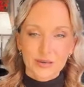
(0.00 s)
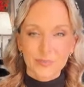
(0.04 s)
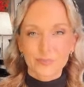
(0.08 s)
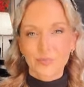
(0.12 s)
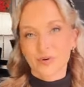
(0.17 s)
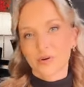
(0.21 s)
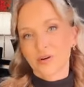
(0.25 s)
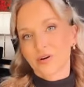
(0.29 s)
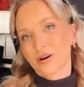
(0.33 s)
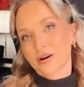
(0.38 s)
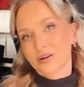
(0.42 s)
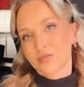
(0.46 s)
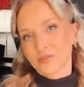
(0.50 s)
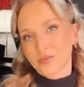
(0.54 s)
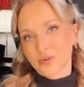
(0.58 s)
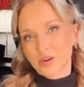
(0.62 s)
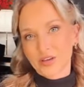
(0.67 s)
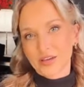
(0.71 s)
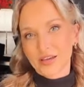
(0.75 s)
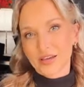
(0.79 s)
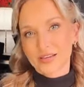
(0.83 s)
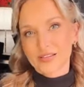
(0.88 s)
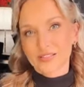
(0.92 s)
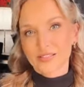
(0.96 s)
Keep an eye for
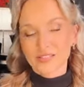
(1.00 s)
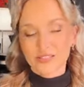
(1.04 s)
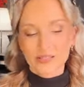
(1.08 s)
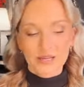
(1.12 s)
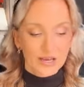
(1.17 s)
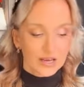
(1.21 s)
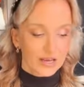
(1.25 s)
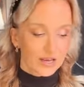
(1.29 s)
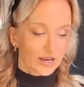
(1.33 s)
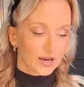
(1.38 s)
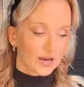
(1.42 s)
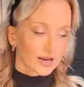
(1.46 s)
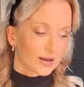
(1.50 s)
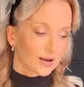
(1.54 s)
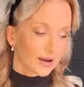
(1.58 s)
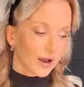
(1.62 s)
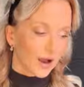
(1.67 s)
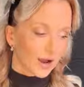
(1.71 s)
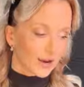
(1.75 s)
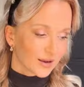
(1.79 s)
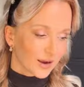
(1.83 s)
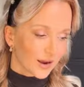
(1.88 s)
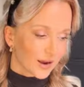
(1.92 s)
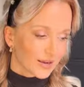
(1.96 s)
kids. As
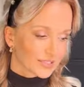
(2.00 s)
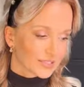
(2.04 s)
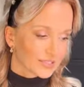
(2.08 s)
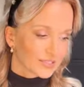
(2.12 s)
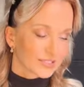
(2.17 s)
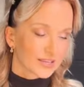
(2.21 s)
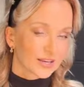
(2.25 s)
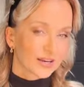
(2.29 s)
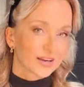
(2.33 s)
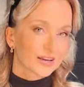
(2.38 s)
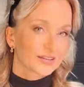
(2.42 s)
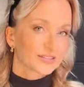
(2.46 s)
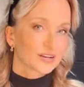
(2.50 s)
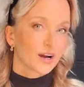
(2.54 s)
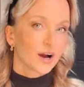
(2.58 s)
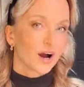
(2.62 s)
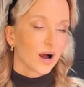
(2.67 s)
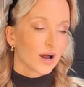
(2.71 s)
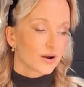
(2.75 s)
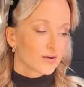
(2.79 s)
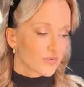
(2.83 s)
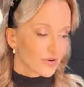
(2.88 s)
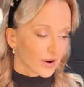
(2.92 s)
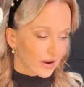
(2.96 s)
I said, I
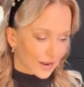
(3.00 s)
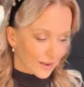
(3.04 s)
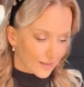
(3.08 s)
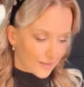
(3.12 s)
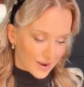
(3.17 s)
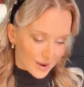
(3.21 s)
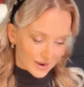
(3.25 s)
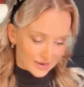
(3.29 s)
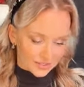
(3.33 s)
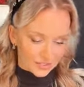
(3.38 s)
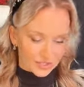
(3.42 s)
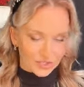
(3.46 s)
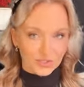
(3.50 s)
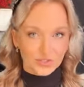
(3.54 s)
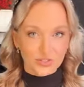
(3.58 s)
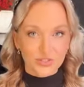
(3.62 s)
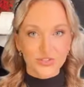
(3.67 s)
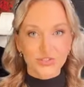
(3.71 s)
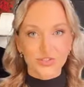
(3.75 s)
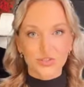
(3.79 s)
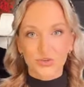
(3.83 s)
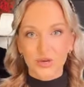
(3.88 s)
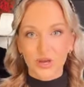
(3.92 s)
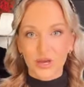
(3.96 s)
highly recommend
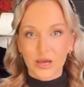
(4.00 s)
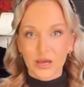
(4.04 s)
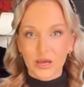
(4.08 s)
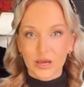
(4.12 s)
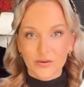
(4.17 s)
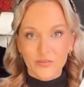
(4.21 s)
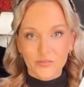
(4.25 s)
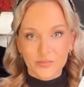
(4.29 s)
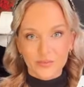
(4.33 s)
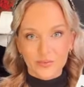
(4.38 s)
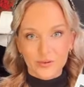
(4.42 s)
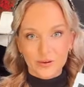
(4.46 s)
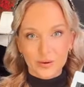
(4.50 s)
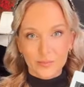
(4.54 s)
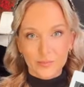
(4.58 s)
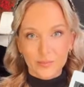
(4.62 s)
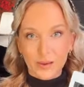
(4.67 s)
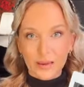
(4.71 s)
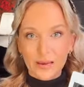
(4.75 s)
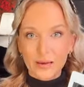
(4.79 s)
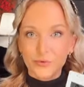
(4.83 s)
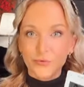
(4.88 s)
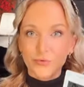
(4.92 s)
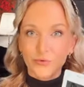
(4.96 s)
you to have,
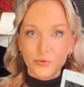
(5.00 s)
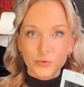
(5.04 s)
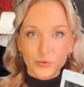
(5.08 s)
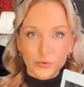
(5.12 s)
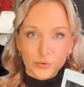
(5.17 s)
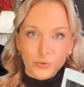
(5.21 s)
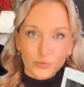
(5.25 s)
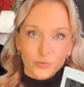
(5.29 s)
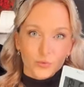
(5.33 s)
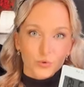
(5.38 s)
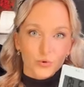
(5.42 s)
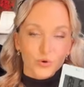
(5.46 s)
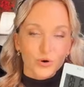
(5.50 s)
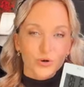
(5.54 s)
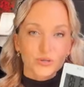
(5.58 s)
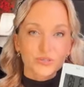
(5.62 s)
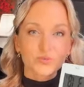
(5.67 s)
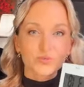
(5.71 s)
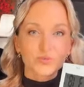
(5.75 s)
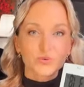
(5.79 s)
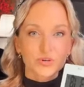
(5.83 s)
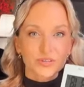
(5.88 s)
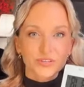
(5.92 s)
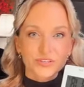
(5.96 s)
mainly for
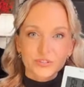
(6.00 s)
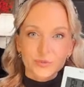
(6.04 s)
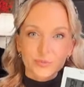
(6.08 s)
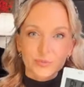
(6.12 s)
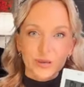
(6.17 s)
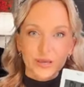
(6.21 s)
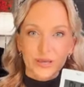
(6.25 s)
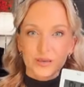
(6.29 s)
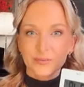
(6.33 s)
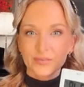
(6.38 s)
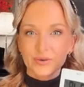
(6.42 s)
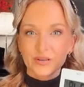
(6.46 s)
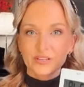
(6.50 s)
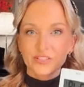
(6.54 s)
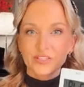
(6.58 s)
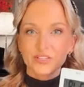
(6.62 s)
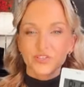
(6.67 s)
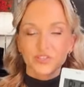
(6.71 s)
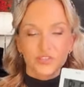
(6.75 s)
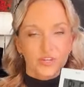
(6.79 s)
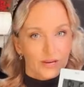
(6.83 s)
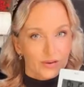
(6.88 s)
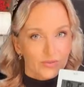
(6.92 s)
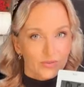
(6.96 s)
newborns, for little
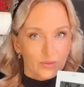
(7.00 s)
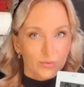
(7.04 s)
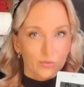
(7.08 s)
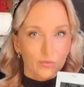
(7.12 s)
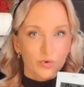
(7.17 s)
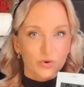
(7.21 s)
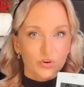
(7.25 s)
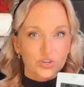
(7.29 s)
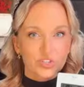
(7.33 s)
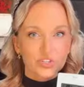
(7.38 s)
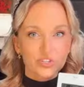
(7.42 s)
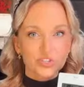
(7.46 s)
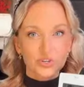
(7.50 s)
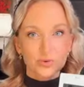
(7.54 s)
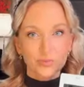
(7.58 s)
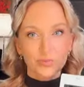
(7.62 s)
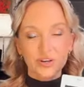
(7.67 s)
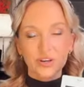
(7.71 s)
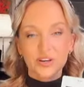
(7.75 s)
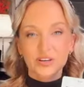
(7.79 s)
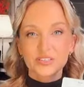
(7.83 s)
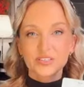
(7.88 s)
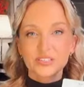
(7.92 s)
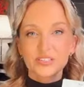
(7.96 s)
babies, check the moisture,
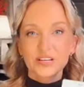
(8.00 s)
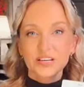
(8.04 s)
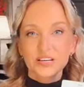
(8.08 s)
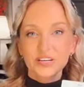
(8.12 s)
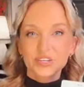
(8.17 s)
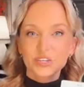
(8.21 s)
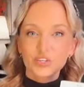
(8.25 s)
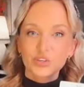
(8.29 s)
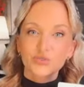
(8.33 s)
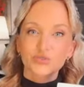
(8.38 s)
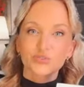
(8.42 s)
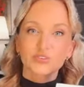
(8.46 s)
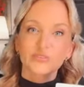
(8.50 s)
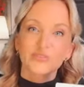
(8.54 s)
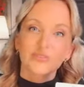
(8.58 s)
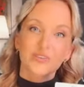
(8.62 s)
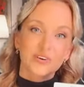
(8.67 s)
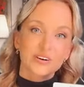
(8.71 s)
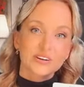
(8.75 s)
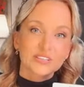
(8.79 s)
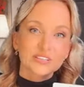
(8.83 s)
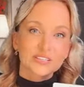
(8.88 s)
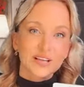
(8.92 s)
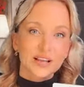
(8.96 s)
because children are
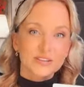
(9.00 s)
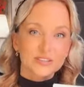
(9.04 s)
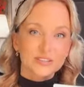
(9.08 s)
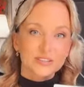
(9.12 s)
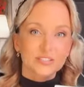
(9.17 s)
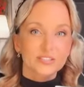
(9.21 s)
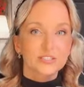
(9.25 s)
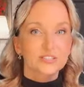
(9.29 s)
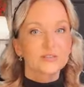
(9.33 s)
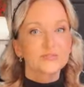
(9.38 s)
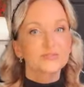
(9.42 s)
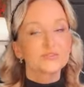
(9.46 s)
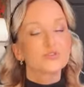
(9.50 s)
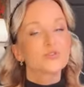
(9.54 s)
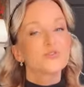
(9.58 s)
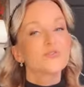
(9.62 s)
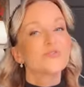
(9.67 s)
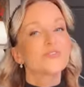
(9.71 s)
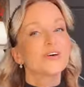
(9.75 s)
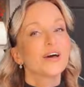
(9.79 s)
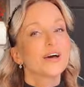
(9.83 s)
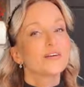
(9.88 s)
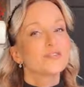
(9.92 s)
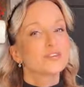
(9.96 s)
very sensitive
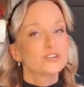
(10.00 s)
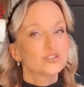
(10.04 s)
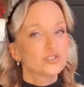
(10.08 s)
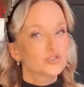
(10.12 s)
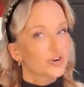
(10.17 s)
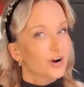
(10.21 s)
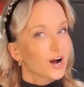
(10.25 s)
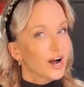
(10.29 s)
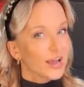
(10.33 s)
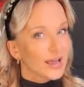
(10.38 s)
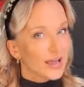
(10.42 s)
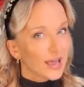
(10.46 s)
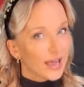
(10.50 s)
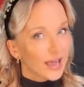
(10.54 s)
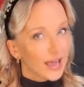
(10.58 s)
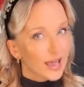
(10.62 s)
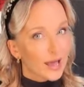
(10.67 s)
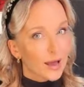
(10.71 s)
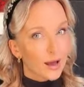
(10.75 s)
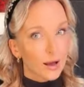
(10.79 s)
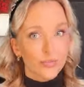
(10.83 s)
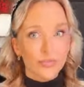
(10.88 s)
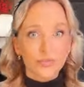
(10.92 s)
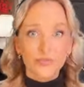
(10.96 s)
to very dry
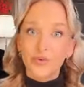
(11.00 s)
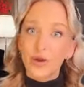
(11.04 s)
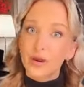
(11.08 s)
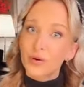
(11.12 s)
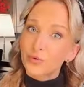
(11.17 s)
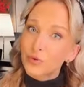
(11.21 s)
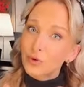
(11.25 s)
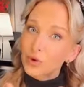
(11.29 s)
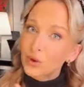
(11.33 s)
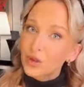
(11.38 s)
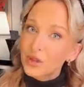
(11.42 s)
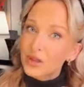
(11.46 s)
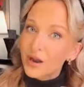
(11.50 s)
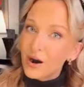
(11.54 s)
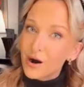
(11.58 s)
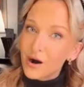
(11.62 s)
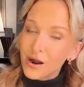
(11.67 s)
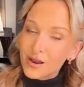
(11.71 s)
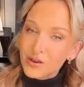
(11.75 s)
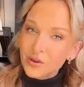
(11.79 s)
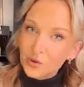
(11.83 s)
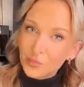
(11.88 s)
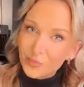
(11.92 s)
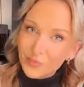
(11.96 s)
air and very
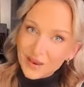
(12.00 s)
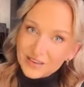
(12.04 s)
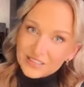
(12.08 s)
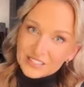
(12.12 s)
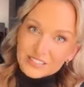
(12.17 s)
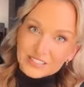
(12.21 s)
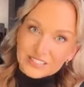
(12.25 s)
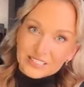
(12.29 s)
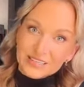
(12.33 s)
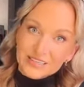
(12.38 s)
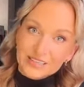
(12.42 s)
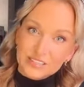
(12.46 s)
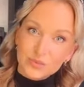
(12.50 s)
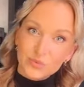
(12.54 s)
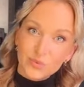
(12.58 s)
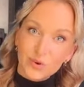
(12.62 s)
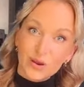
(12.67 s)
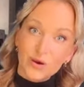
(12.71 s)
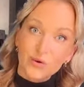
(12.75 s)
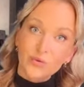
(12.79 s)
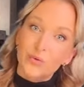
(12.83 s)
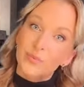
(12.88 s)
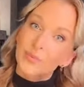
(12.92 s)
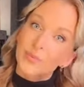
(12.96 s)
high humidity as
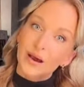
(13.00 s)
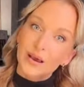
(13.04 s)
well.